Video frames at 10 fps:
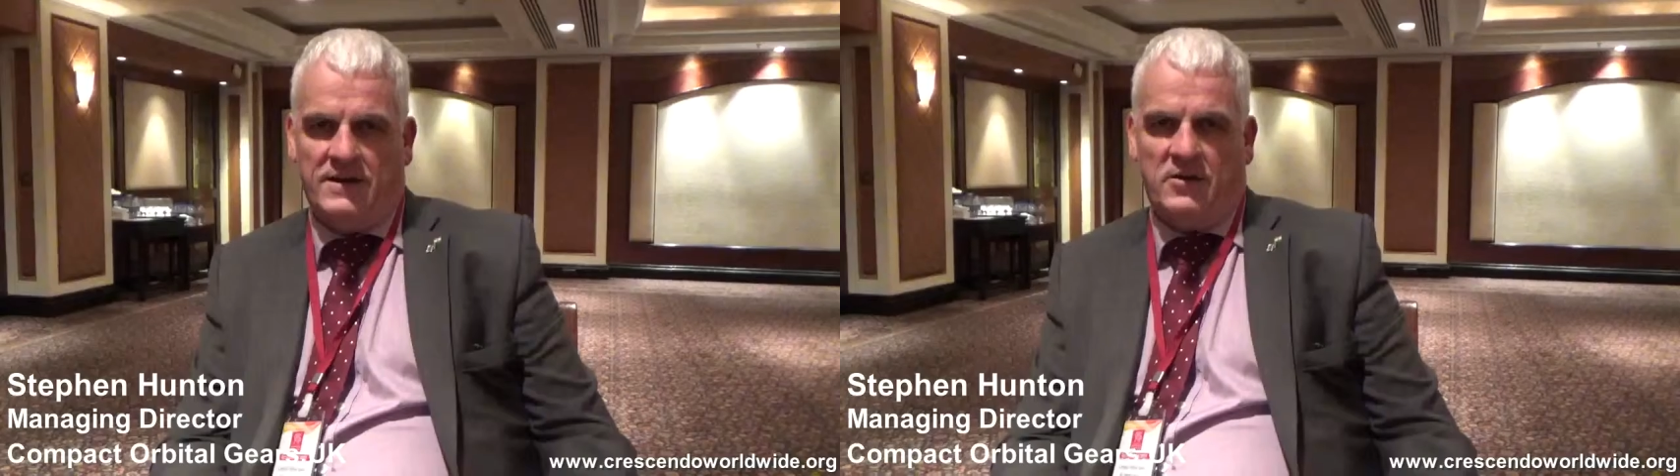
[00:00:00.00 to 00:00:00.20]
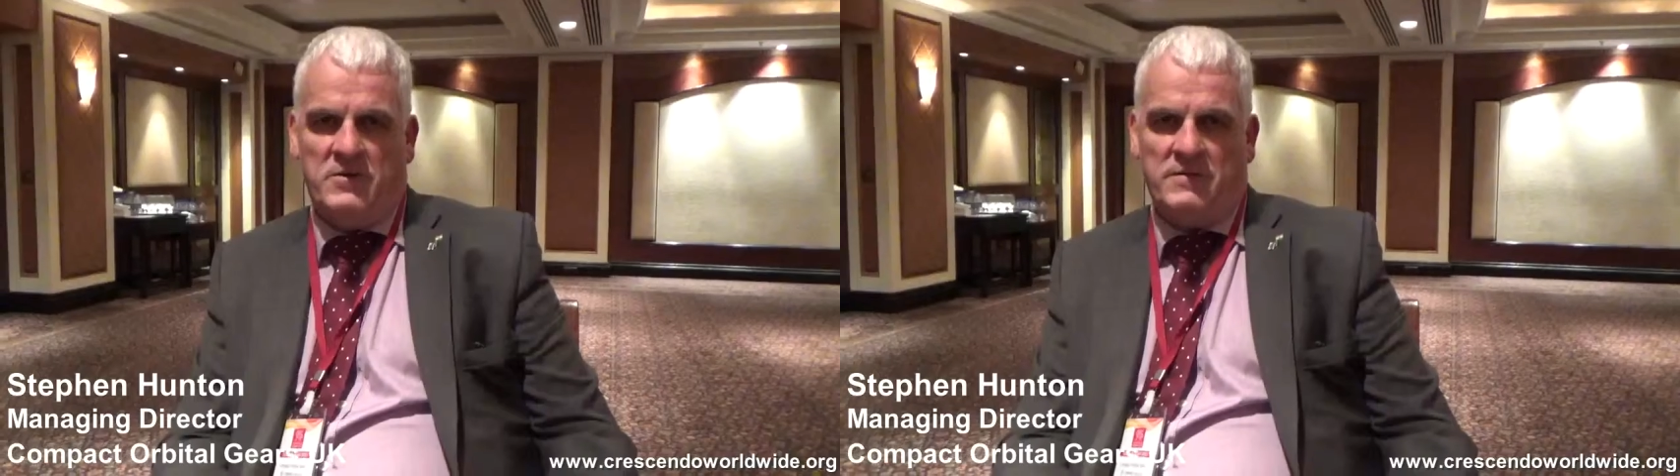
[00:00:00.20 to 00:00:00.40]

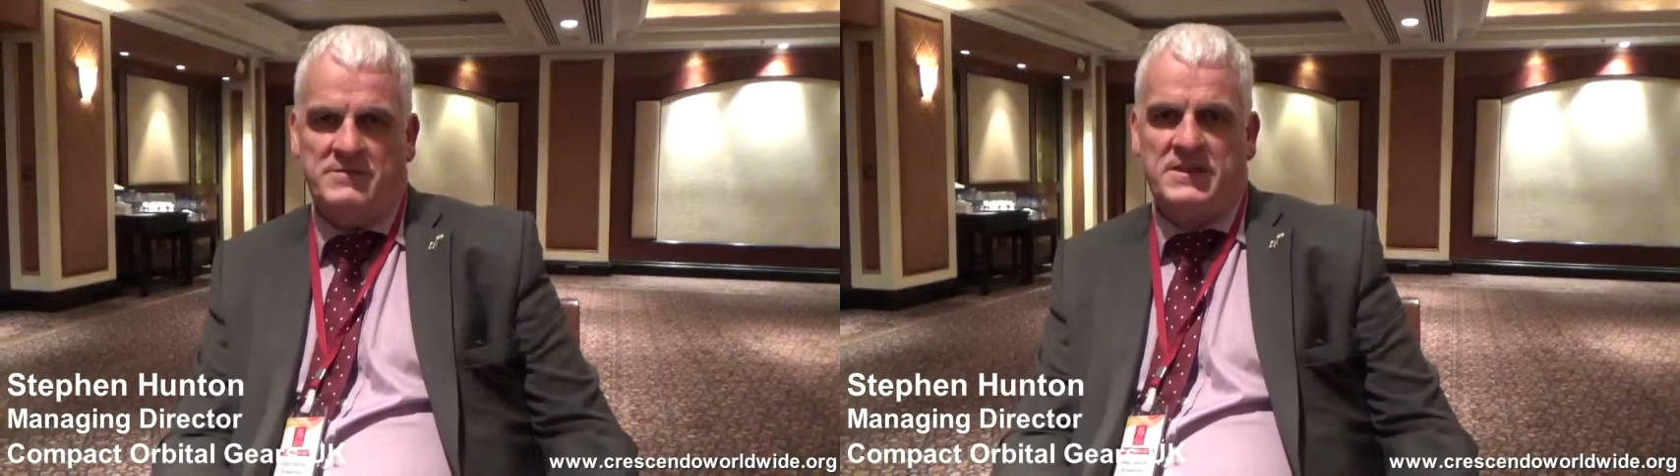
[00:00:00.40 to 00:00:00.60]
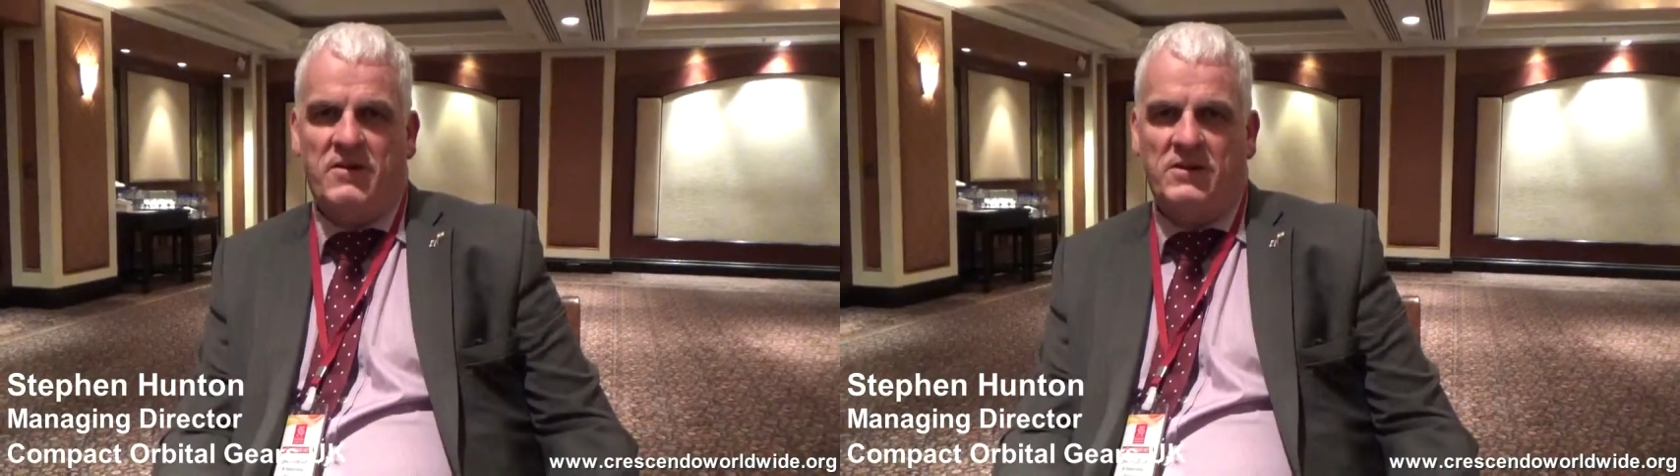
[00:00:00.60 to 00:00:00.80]
Hello, I'm
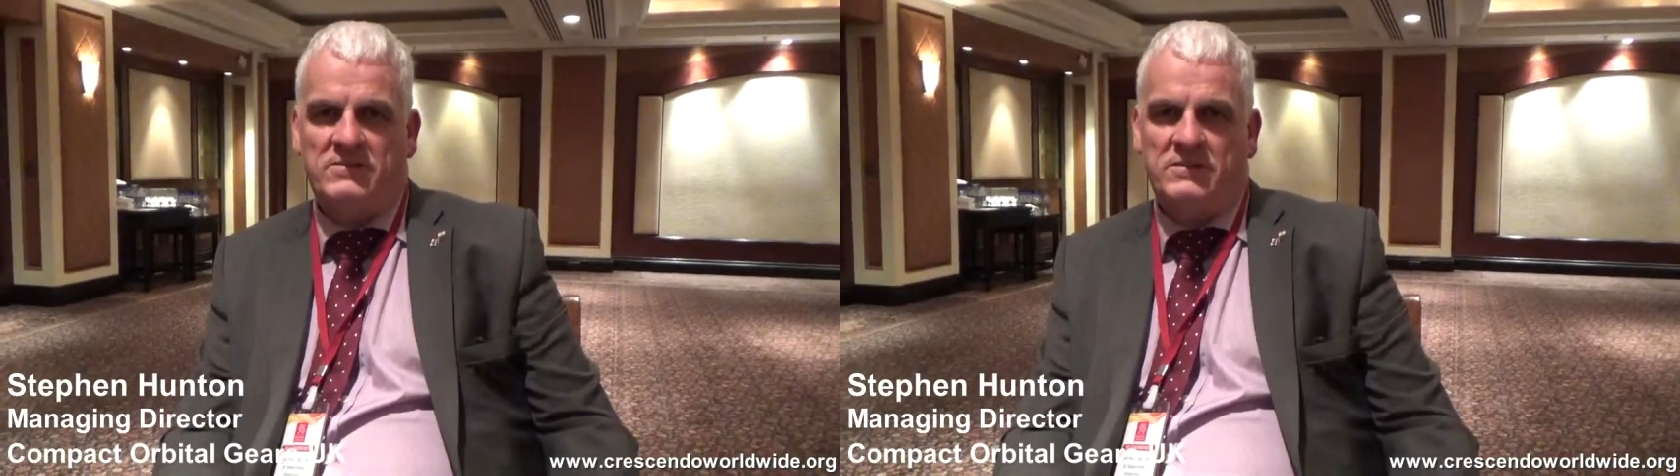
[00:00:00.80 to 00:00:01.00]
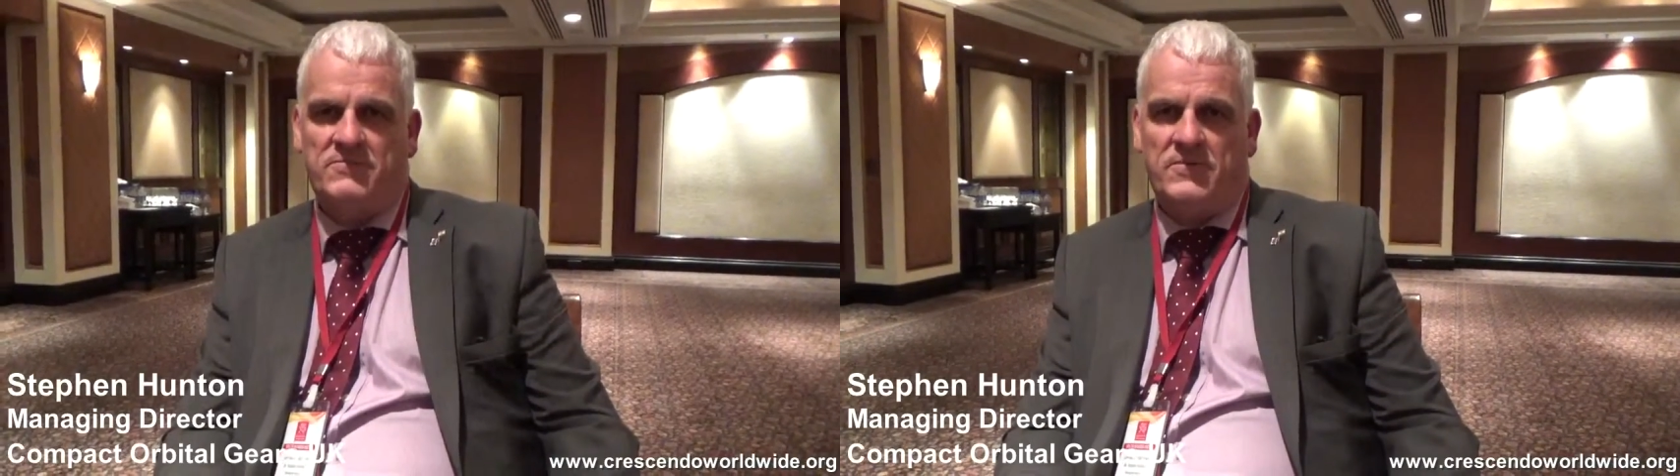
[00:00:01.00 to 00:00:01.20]
Steve
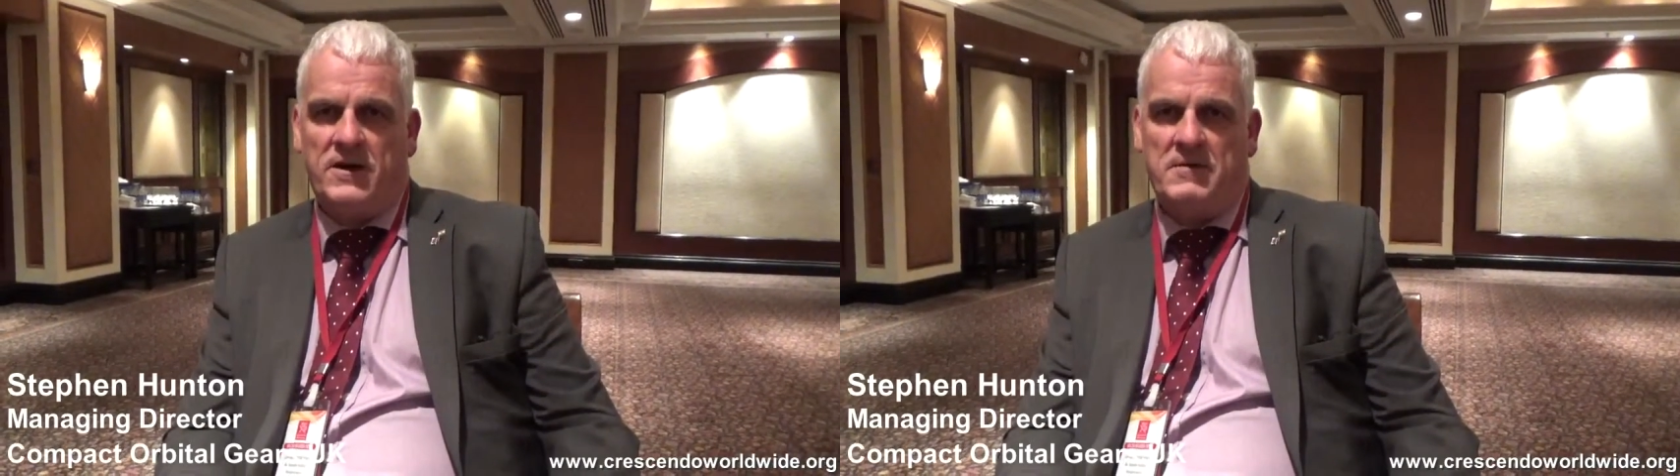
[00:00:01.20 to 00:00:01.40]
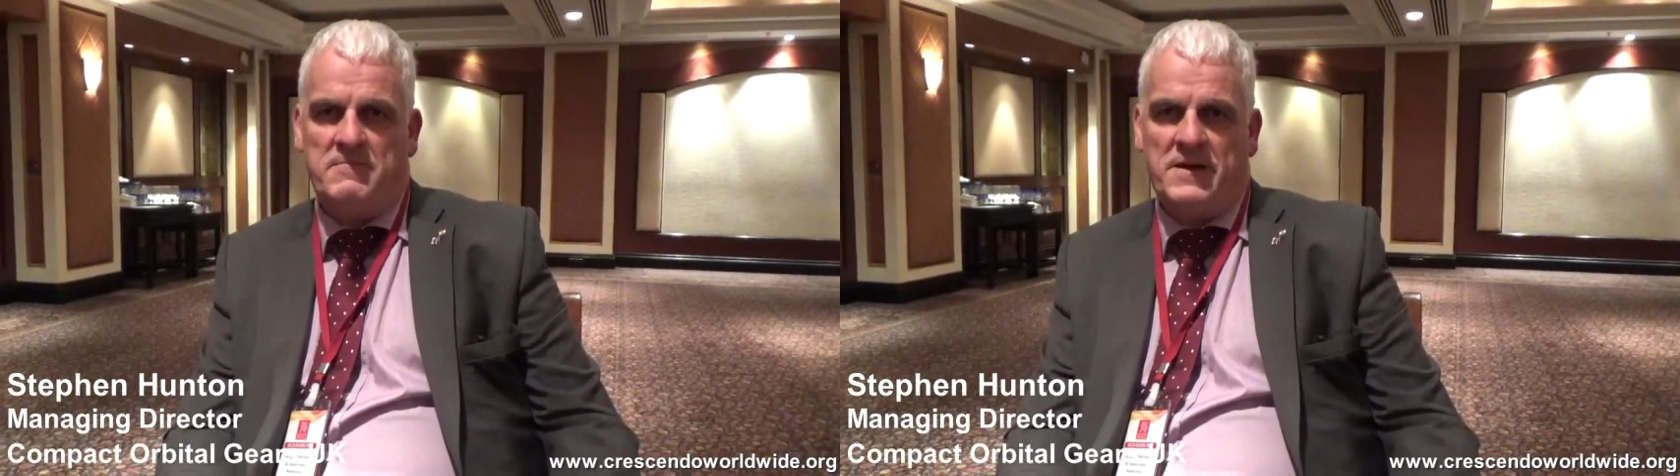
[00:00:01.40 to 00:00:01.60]
Hunton,
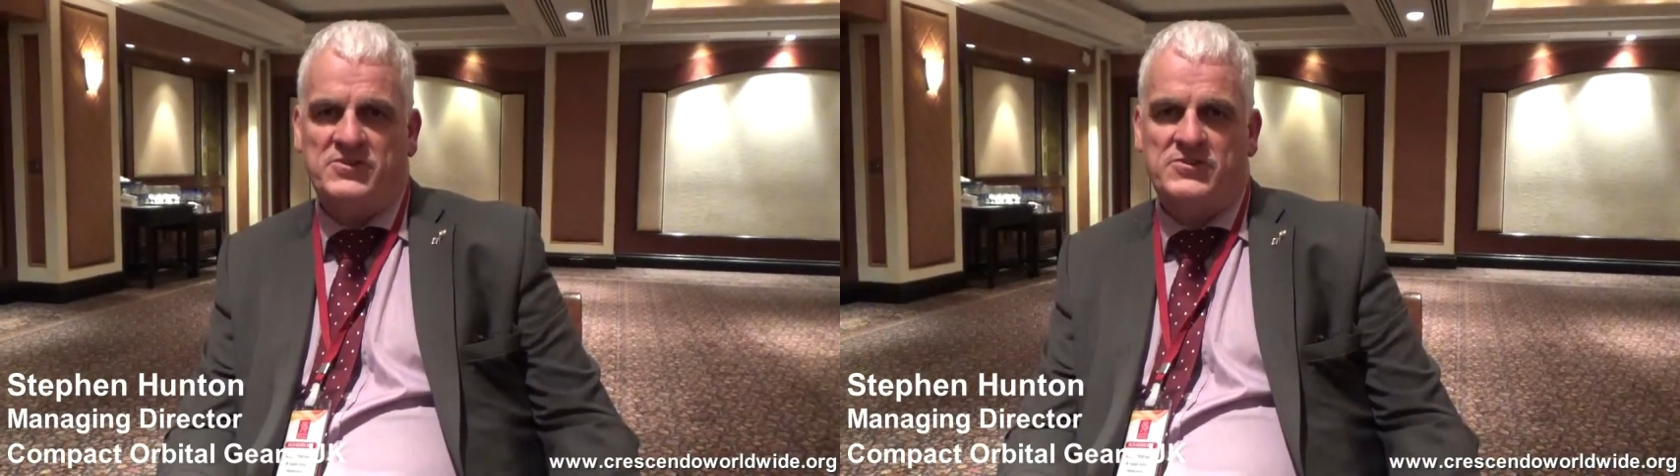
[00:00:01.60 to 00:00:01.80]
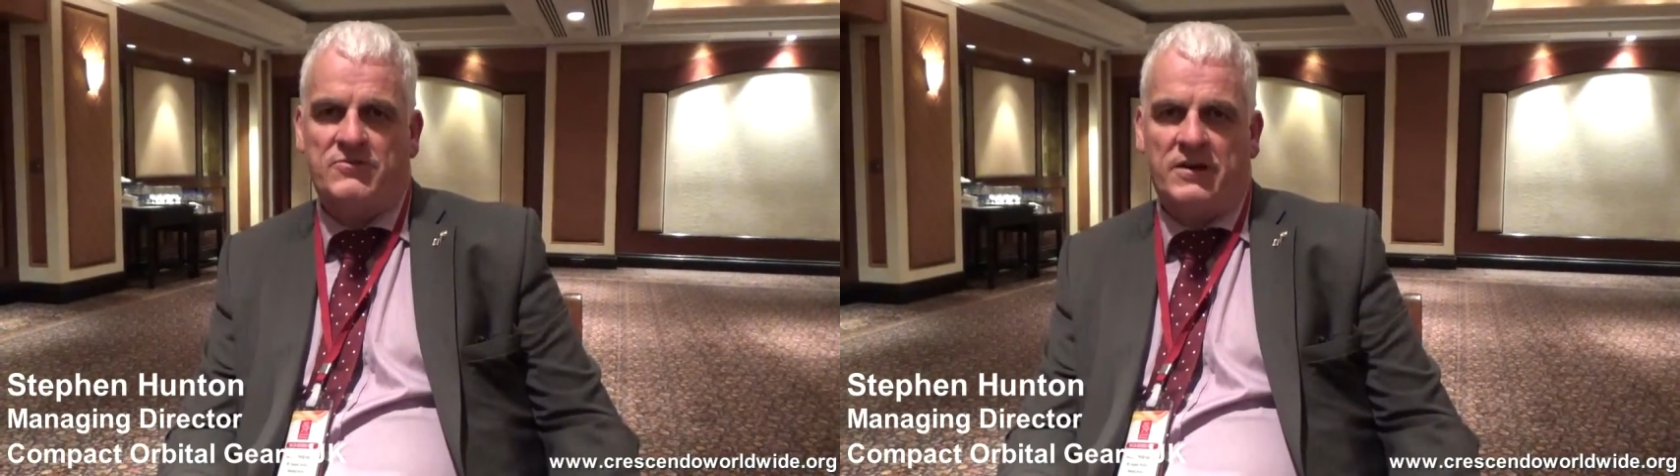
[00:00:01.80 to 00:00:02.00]

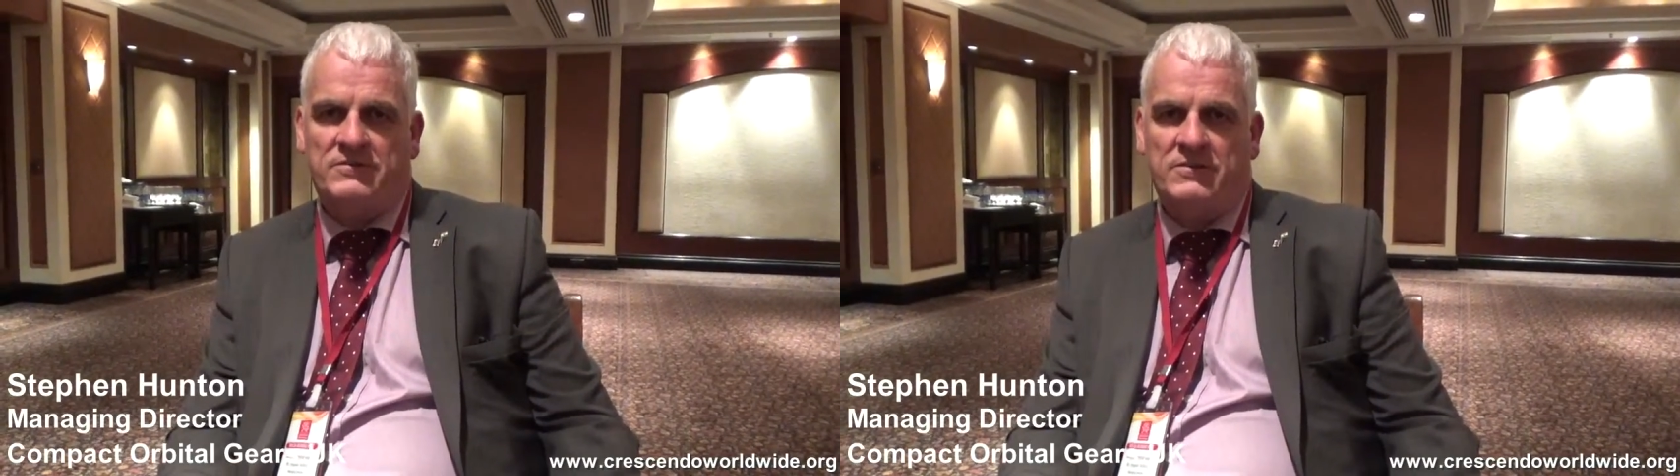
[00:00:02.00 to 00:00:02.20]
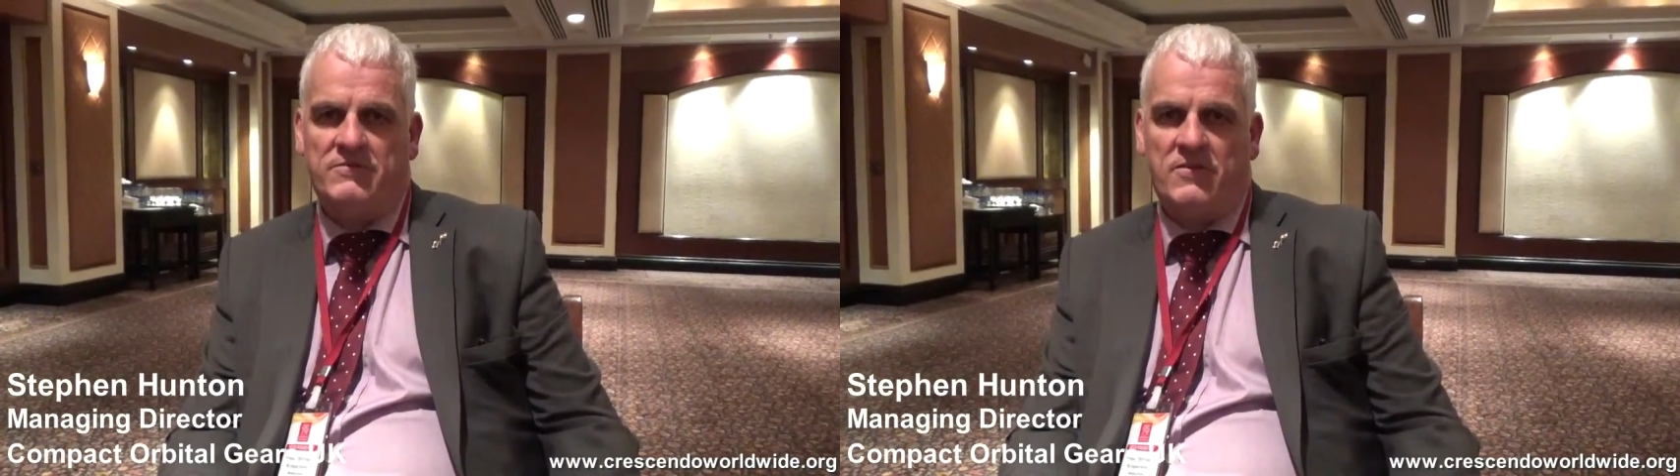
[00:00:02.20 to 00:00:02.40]
Managing
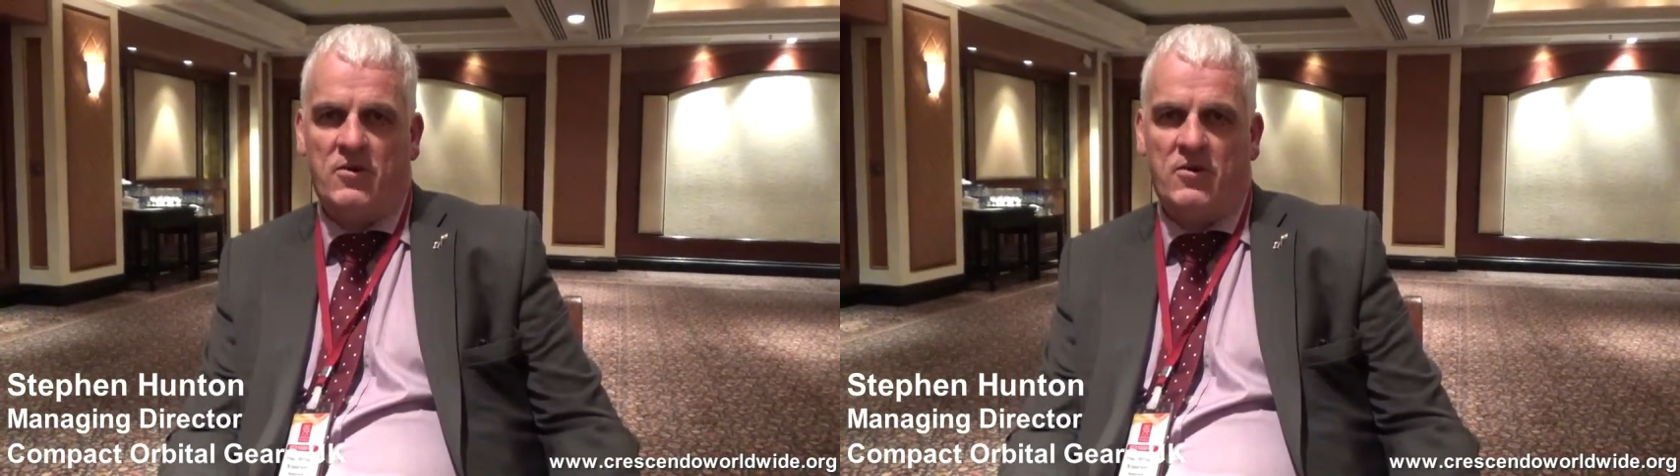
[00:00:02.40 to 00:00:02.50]
Director of